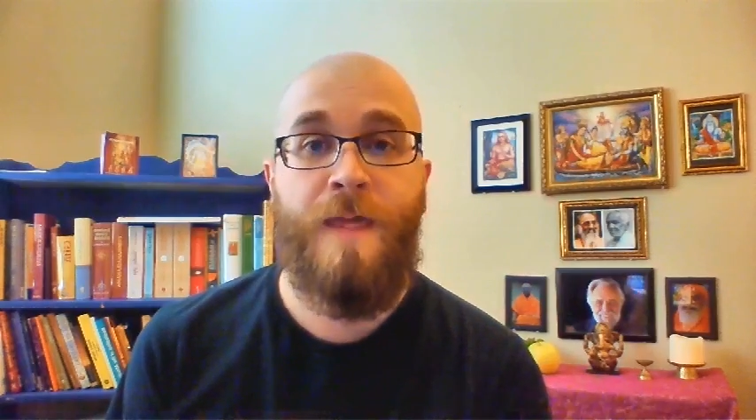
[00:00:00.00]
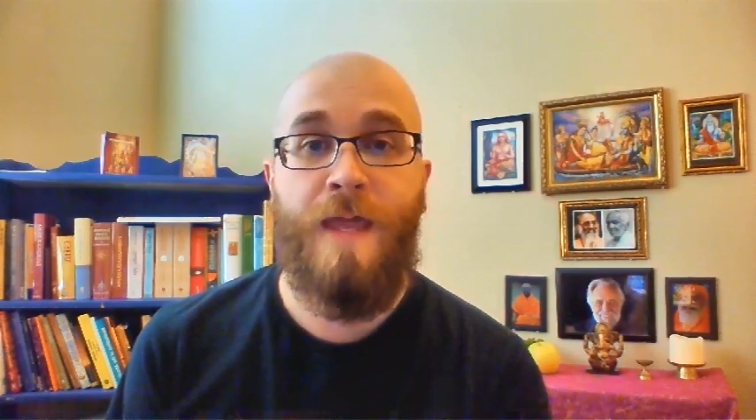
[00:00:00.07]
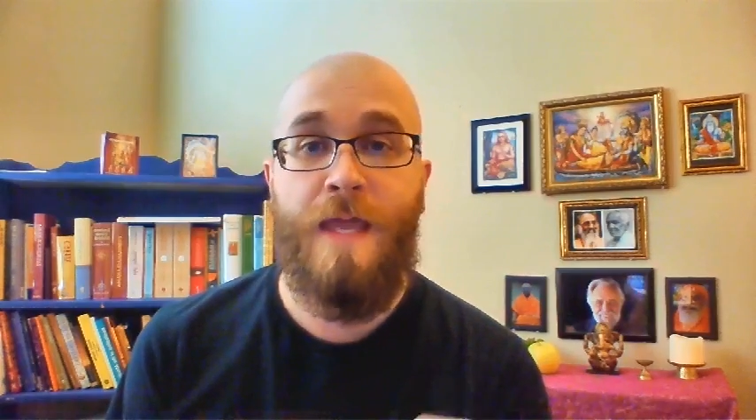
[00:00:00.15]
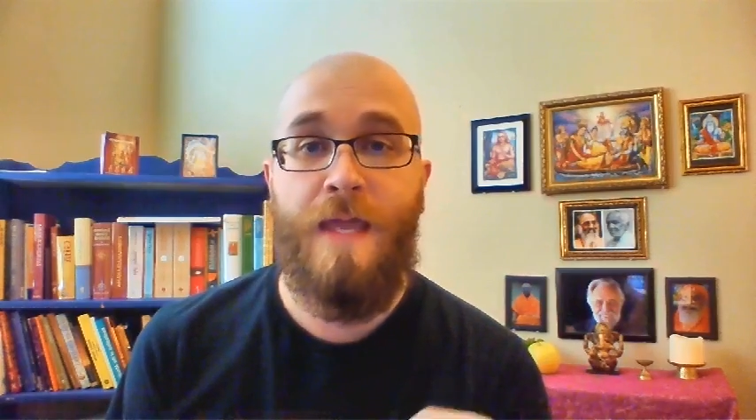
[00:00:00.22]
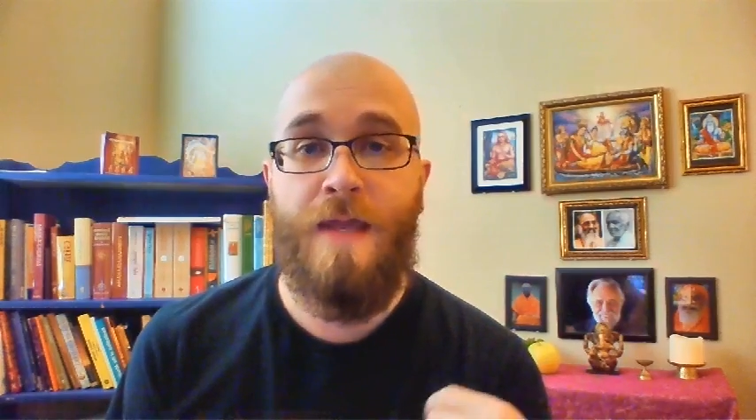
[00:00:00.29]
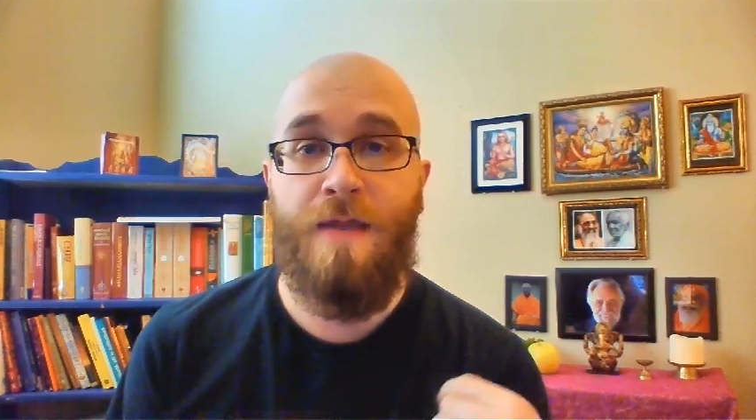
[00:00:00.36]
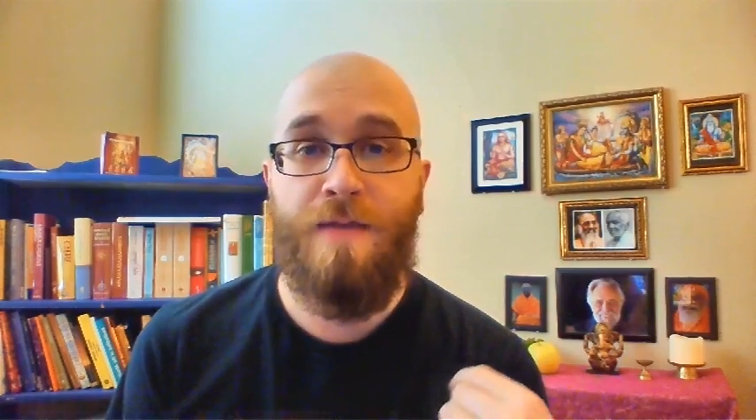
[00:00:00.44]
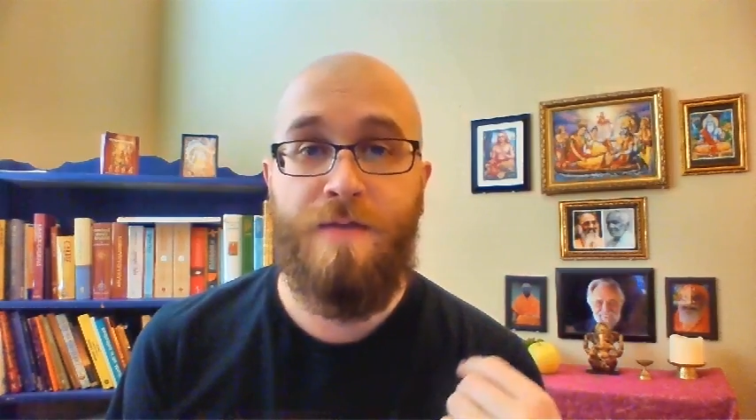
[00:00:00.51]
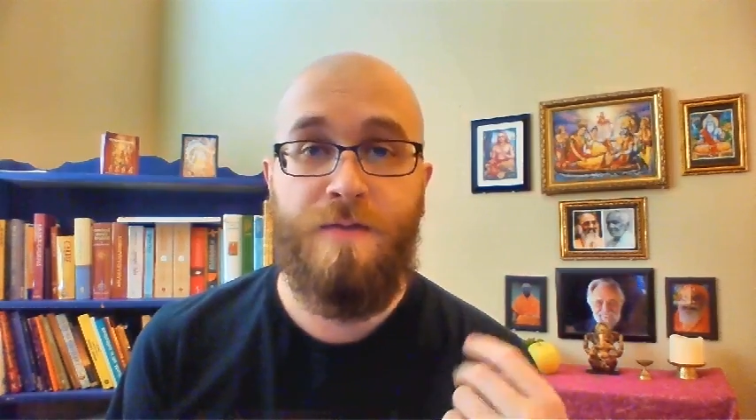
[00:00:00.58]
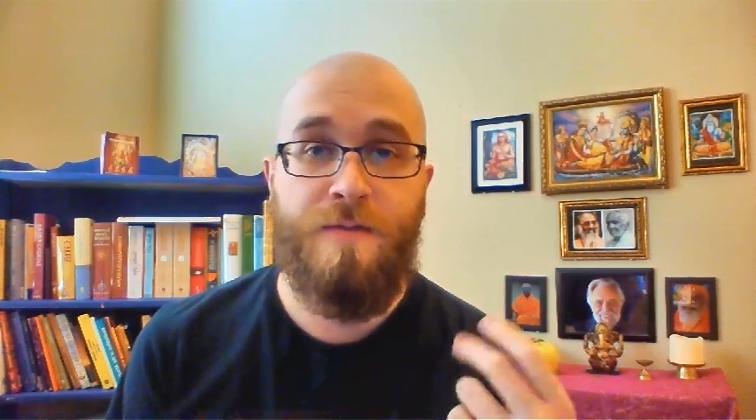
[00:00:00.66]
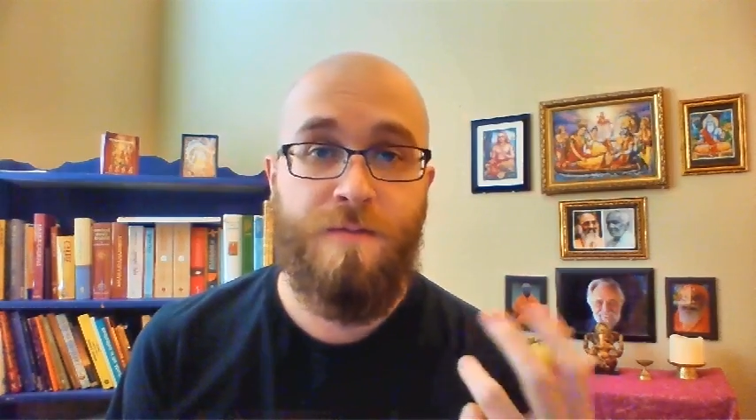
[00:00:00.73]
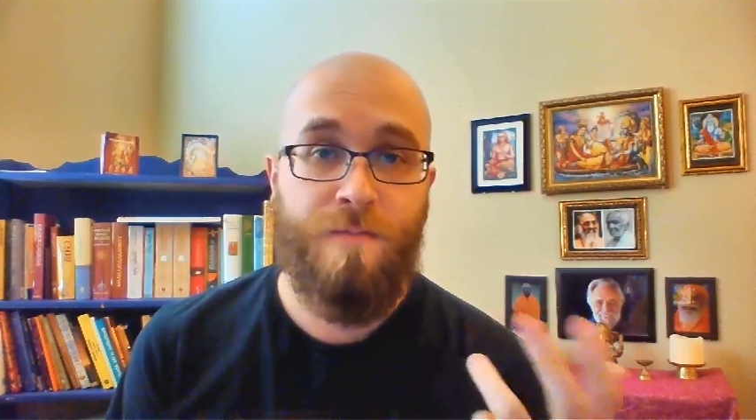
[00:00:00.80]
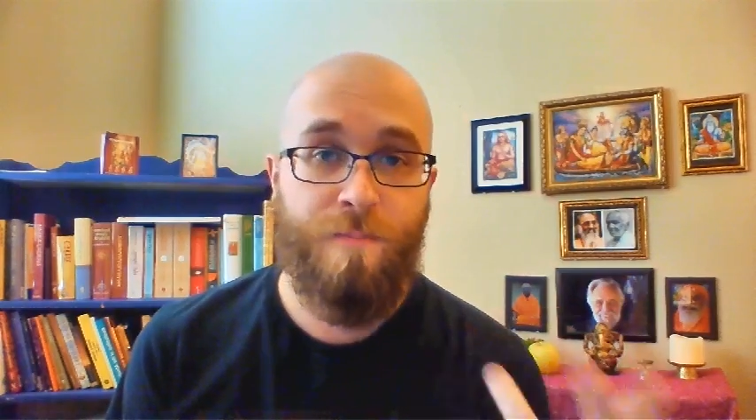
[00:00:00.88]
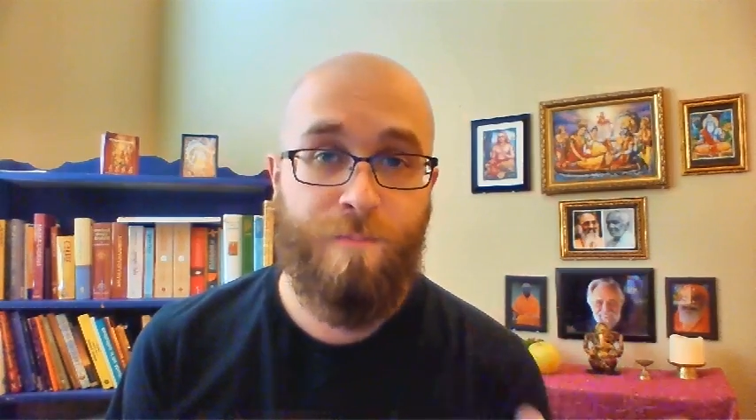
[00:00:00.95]
and
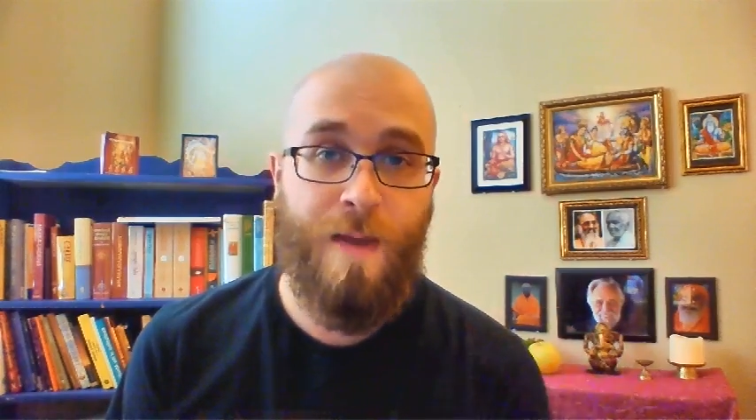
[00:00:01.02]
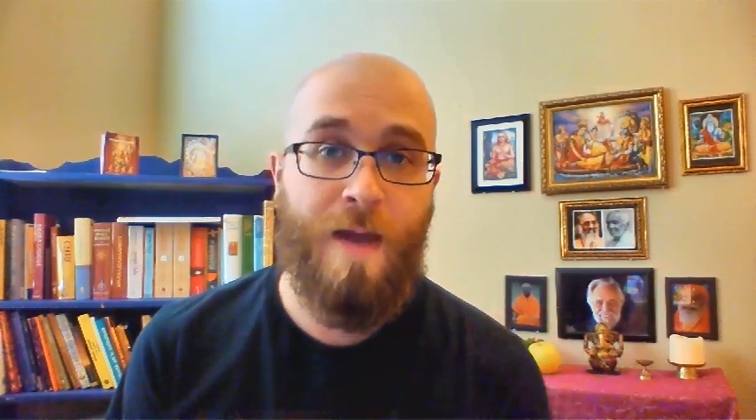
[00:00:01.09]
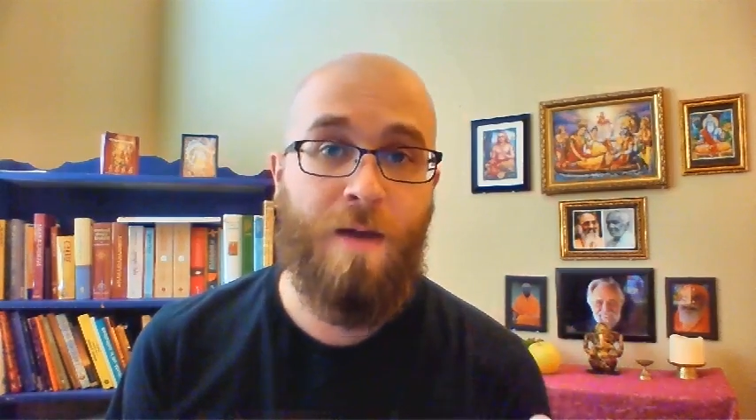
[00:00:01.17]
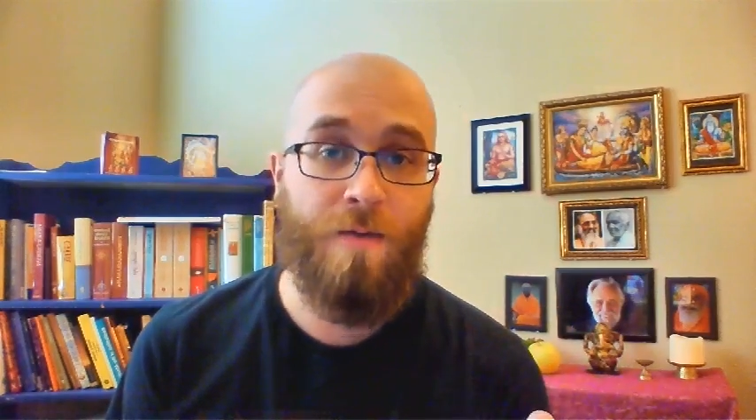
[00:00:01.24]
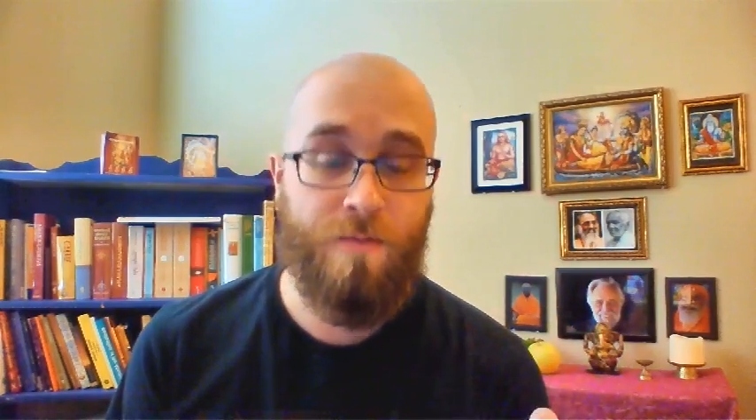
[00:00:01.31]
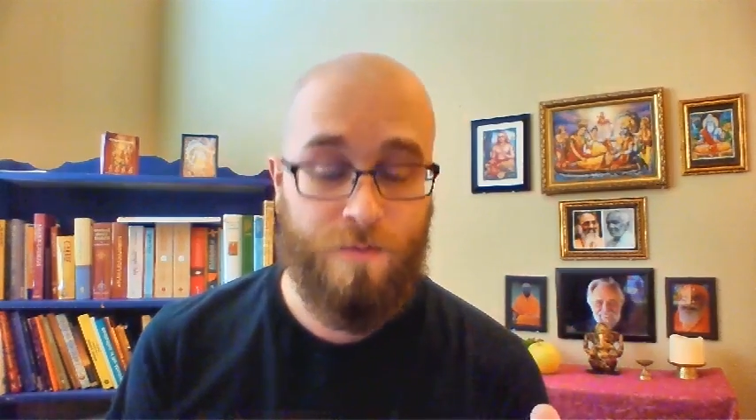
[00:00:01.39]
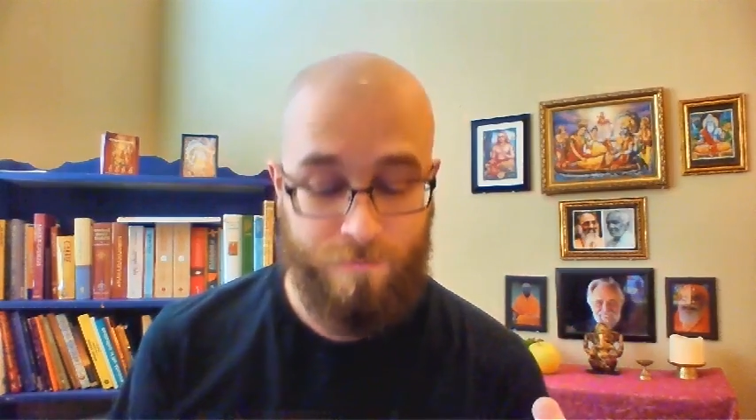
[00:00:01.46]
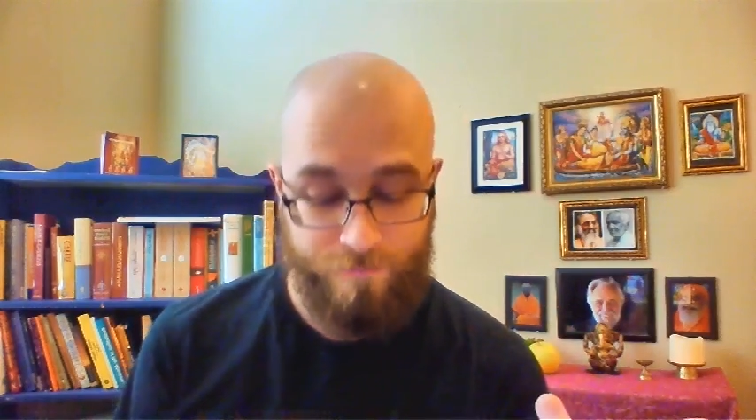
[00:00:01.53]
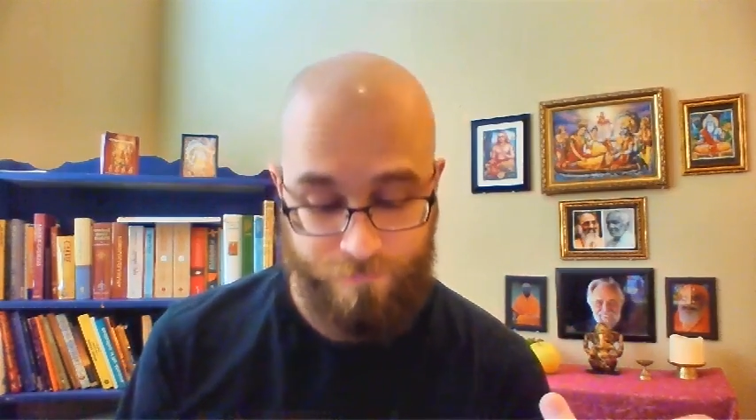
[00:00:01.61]
bound.